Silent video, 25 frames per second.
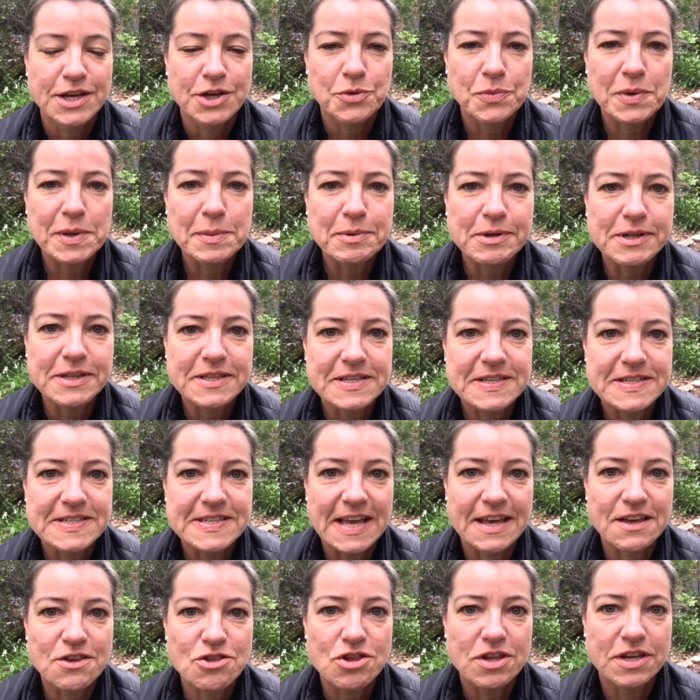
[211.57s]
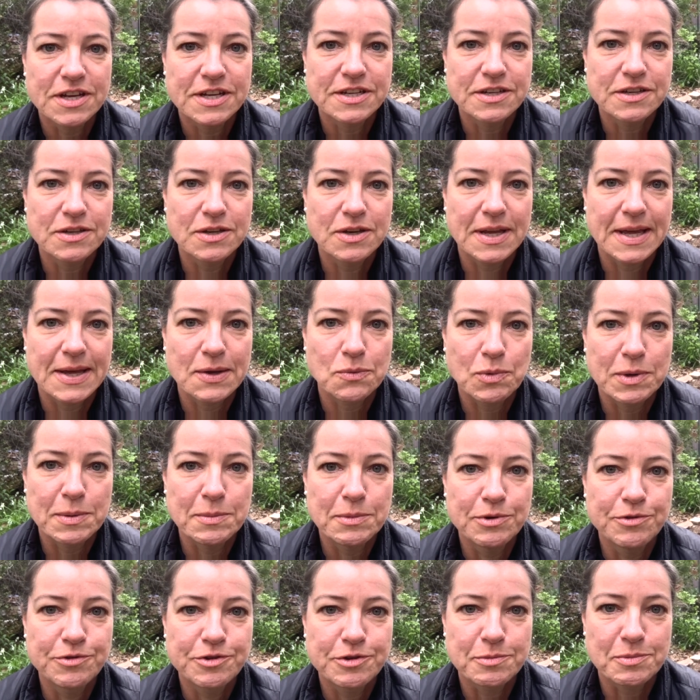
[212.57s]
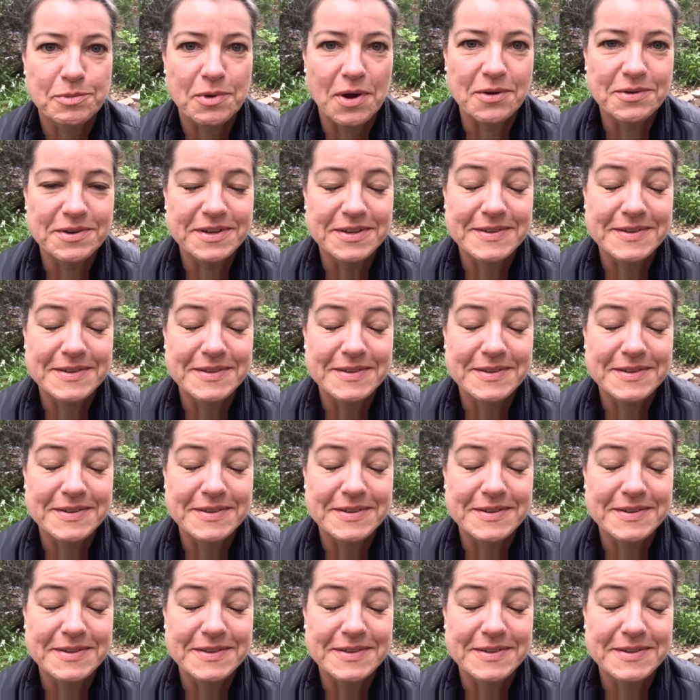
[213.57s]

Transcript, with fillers: rebuilt the section and we moved them around.